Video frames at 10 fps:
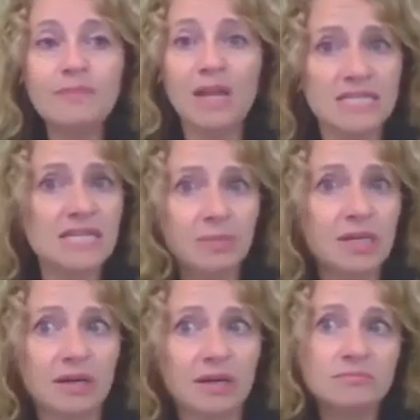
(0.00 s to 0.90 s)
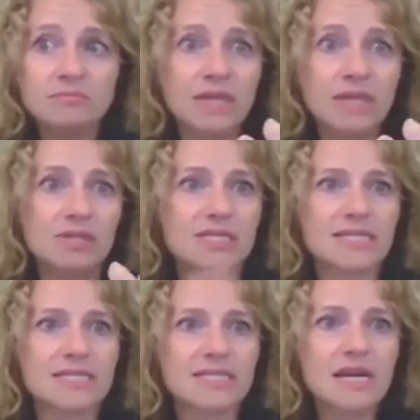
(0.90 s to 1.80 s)
it's going to become table
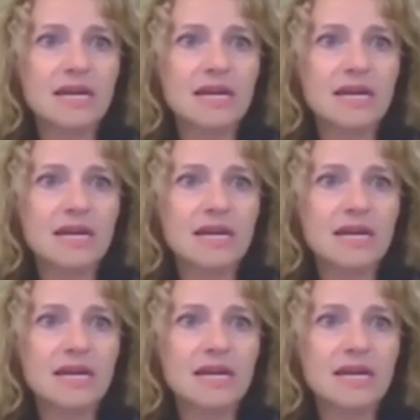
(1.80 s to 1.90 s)
stakes.